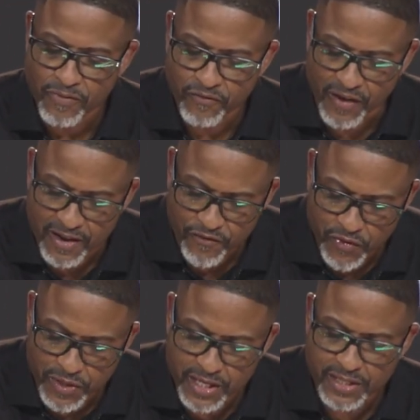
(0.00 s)

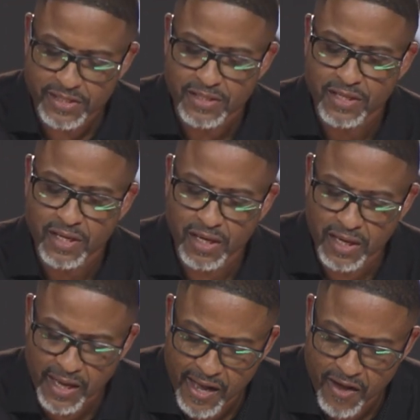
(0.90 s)
faithfulness,
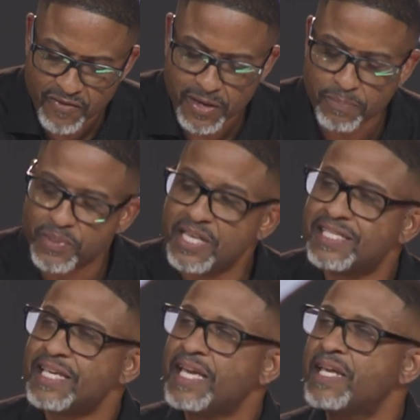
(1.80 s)
love, and
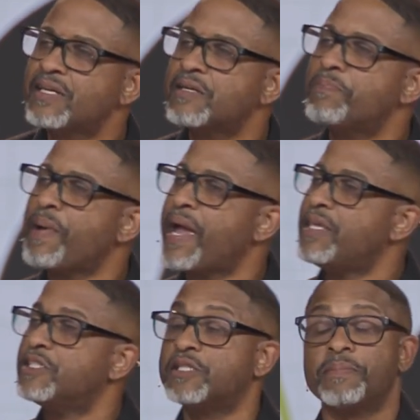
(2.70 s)
peace in
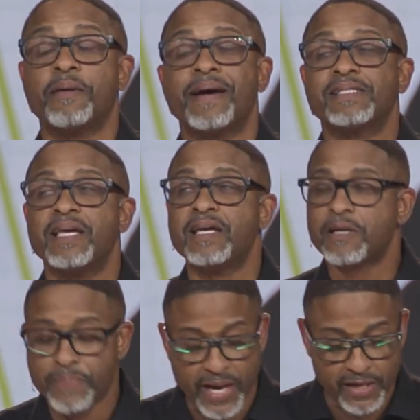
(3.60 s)
companionship. Everybody say in
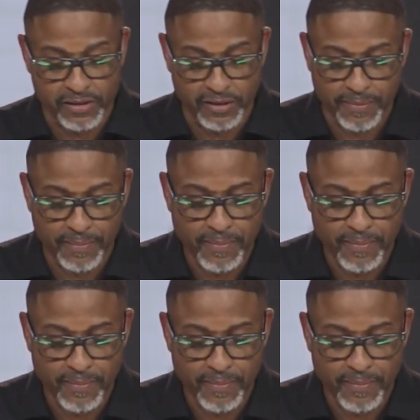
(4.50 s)
companionship.